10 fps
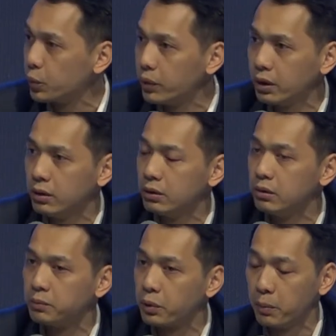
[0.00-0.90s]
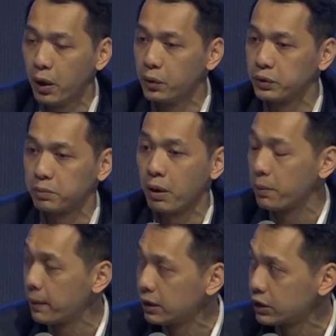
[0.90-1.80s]
will promote
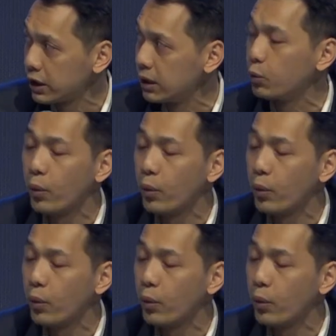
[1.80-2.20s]
profitability,